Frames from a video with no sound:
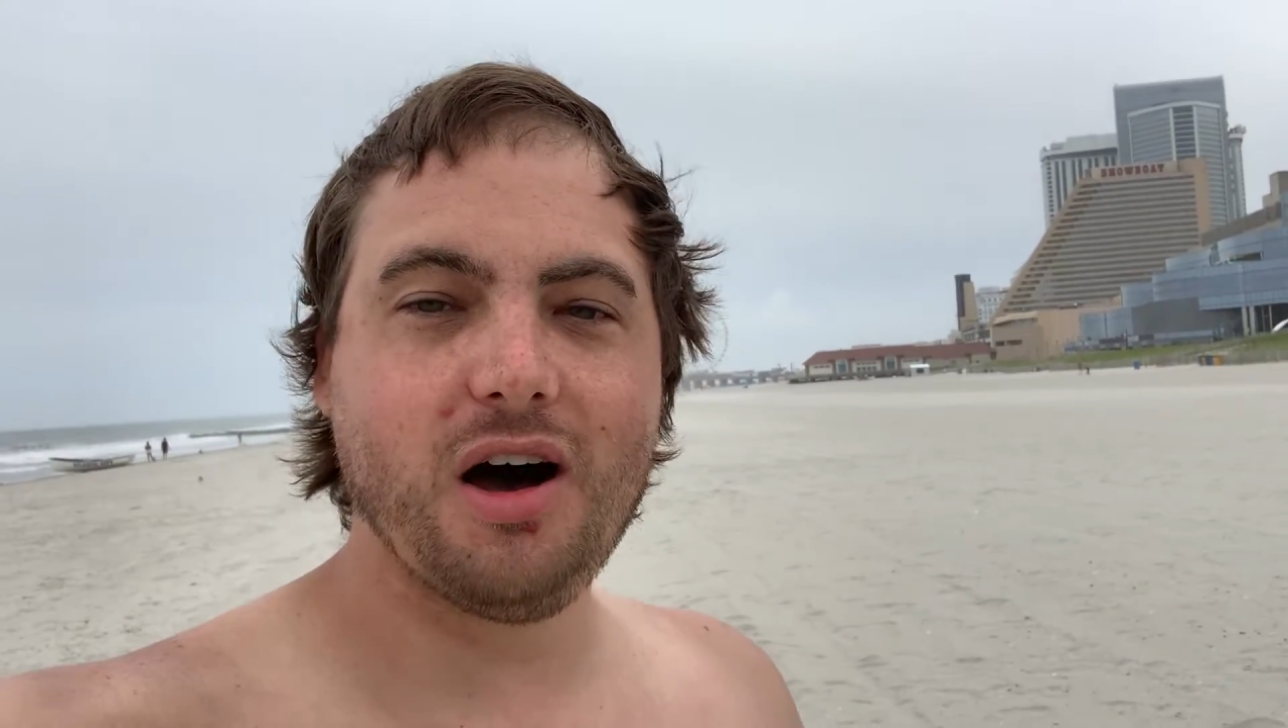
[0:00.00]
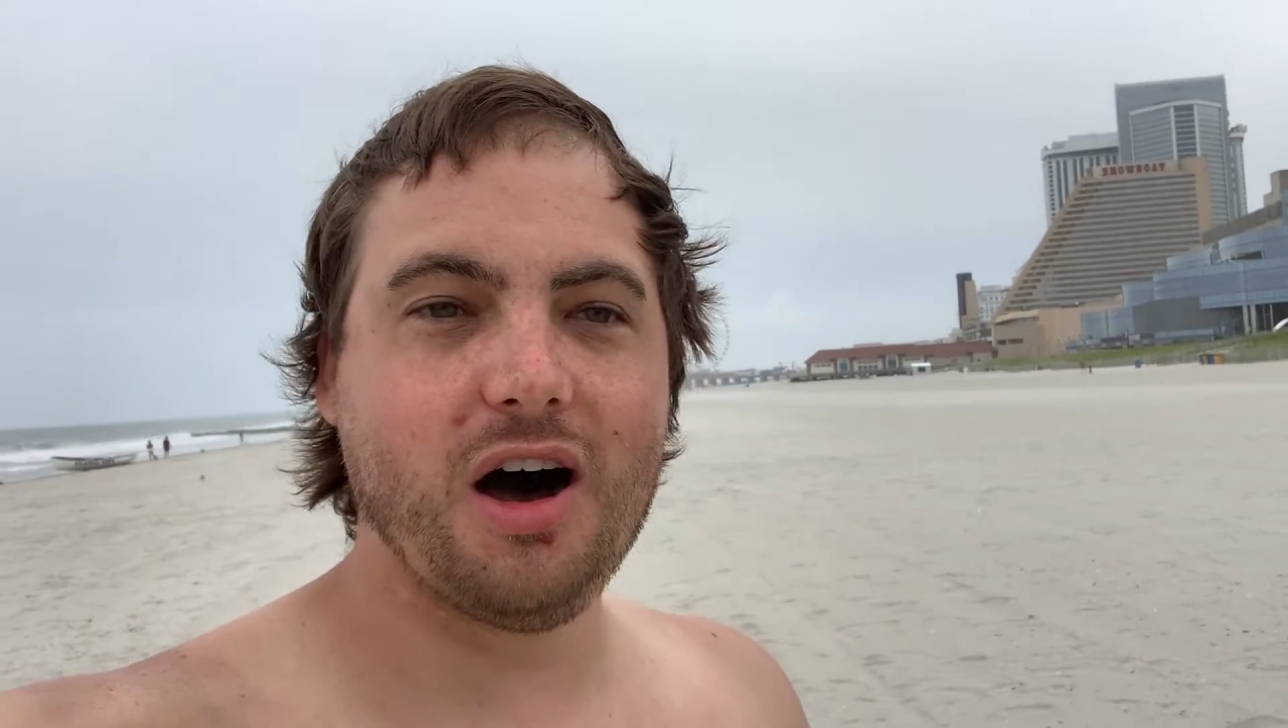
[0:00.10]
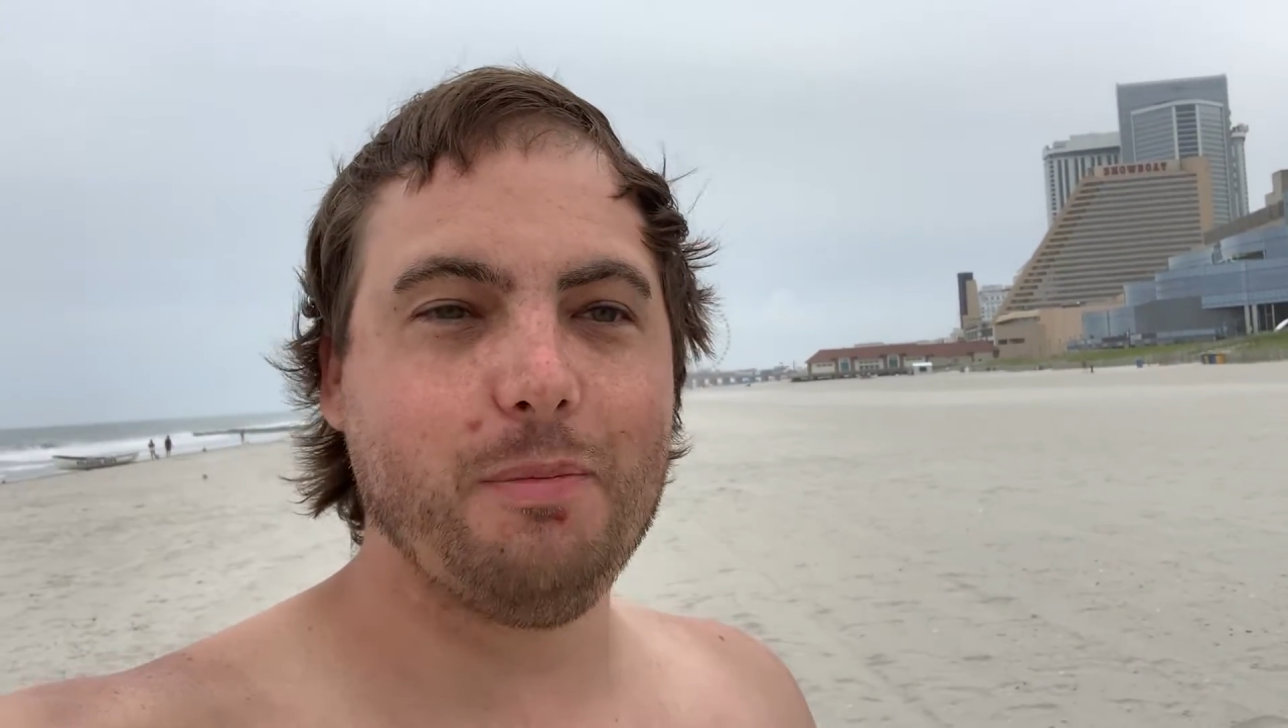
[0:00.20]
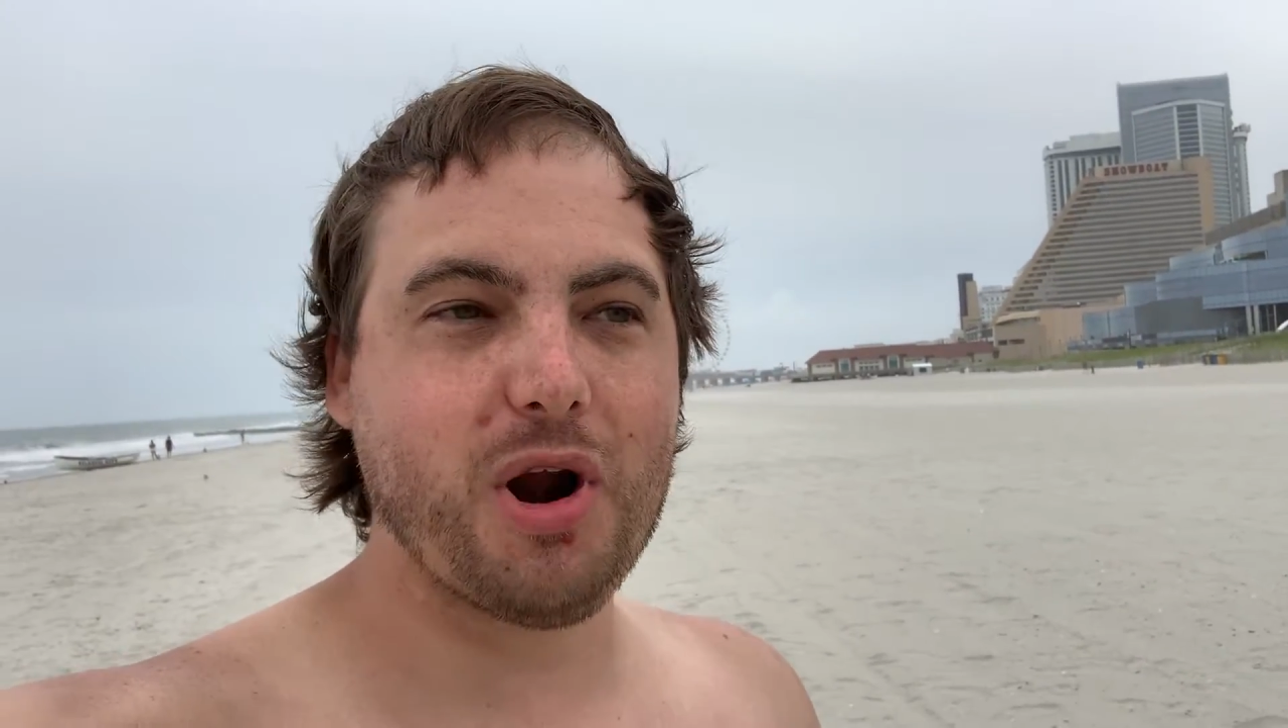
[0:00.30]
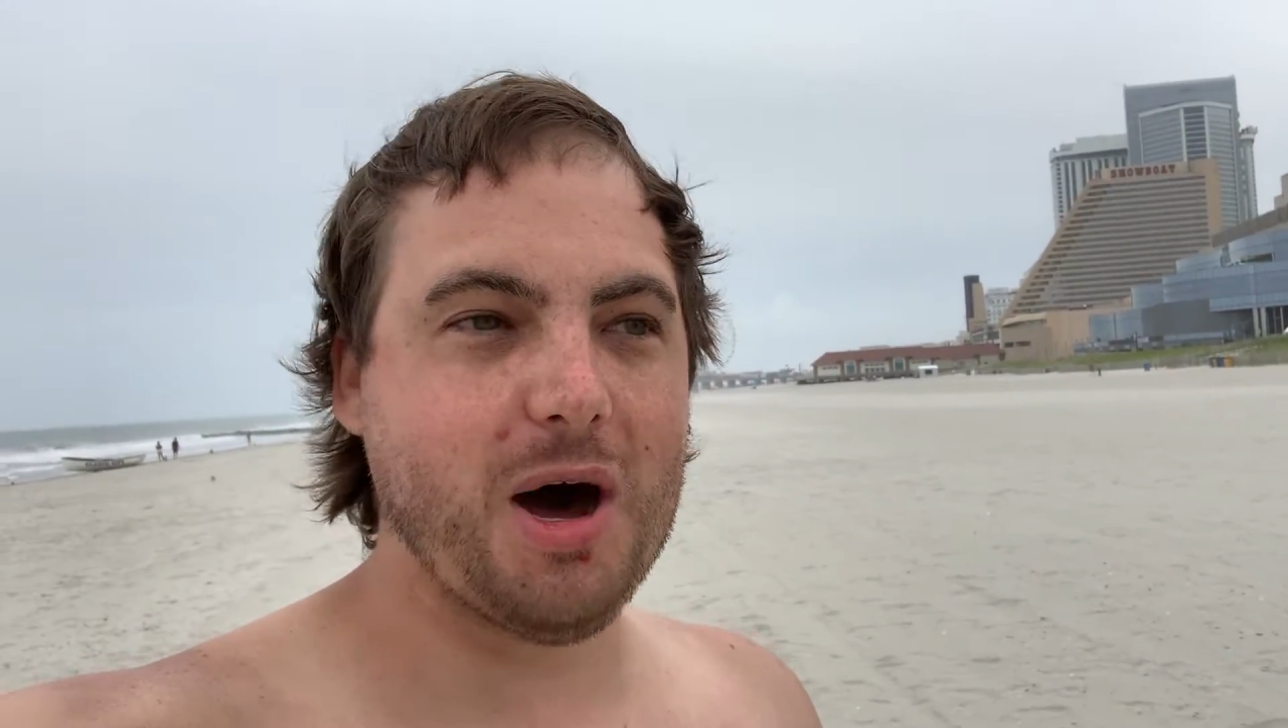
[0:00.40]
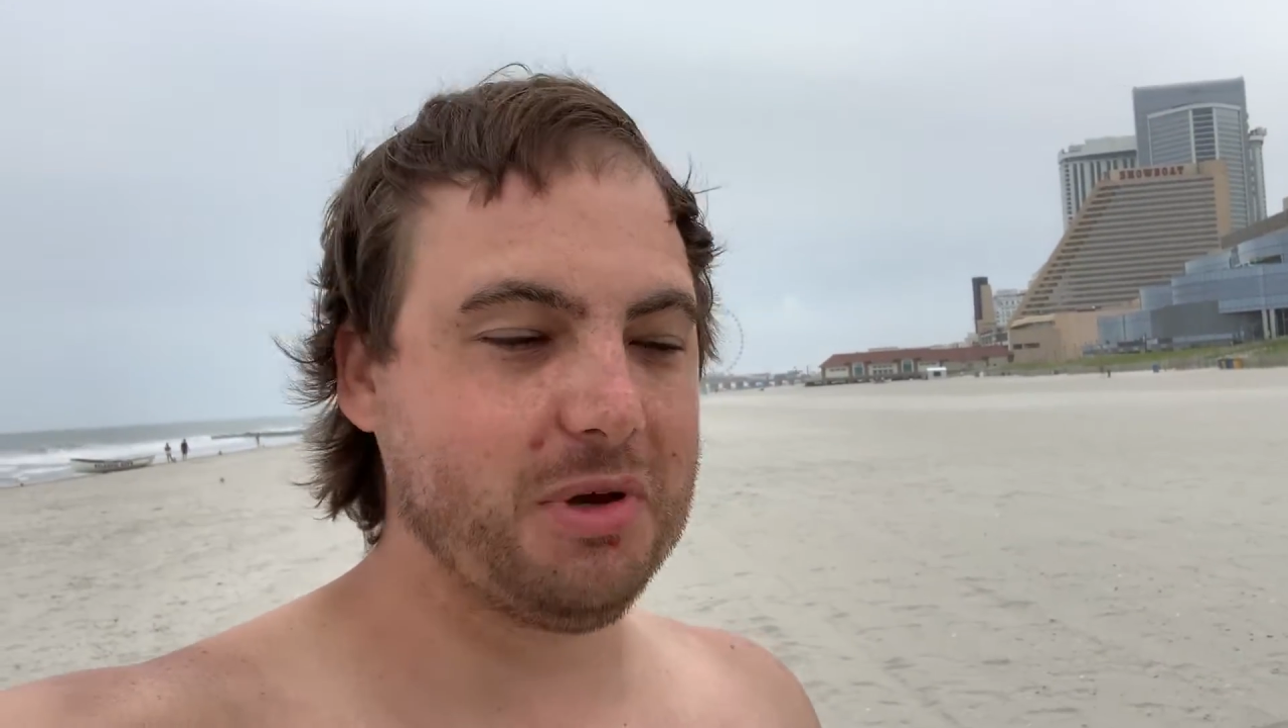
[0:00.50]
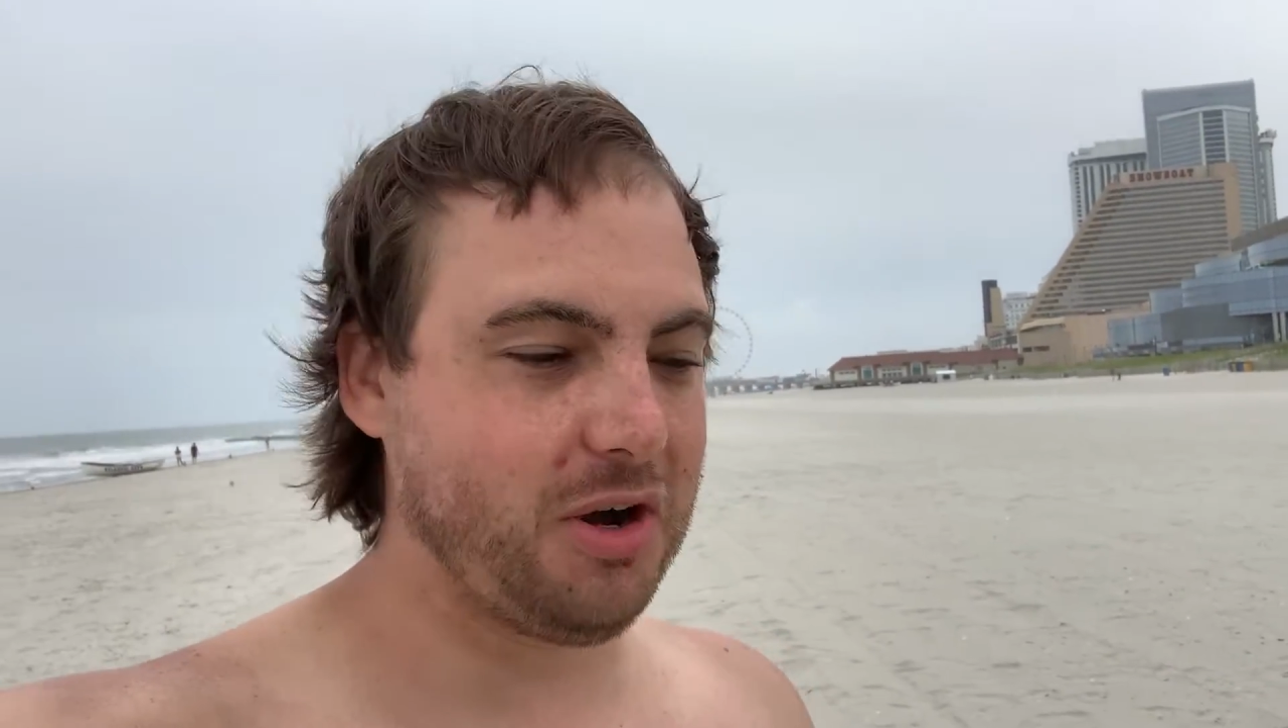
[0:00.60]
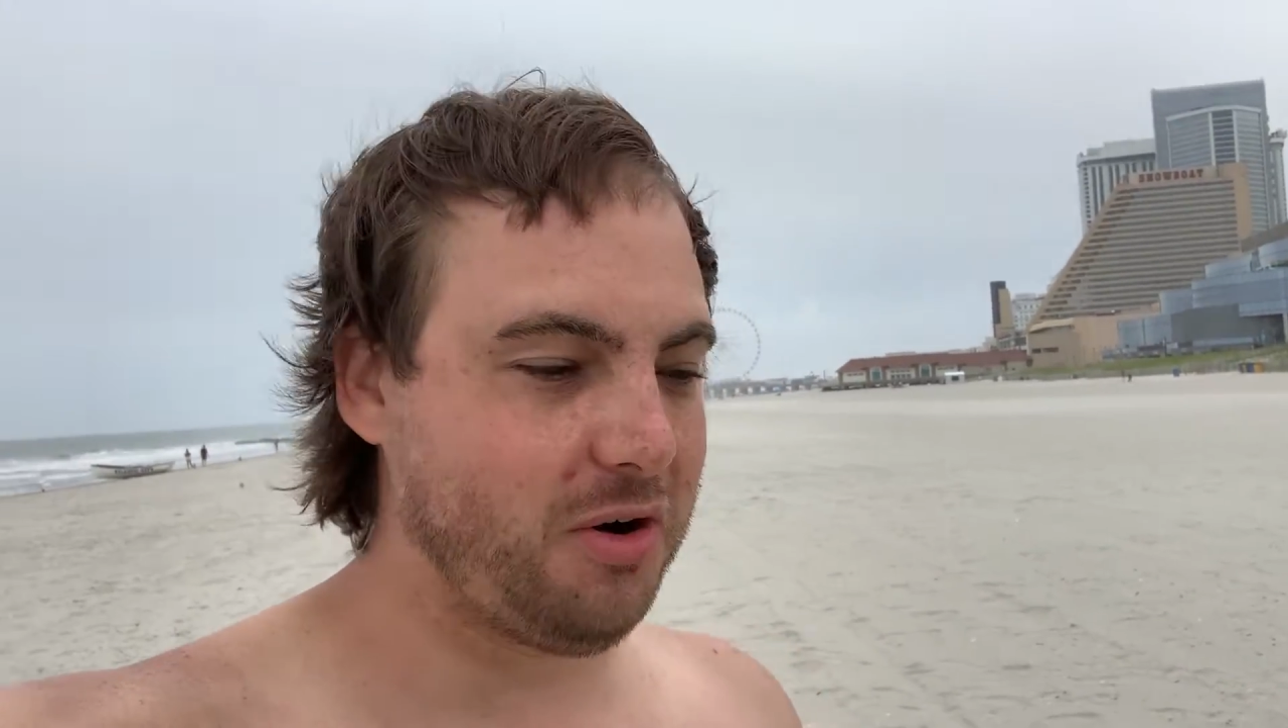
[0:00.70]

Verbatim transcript: Uh, probably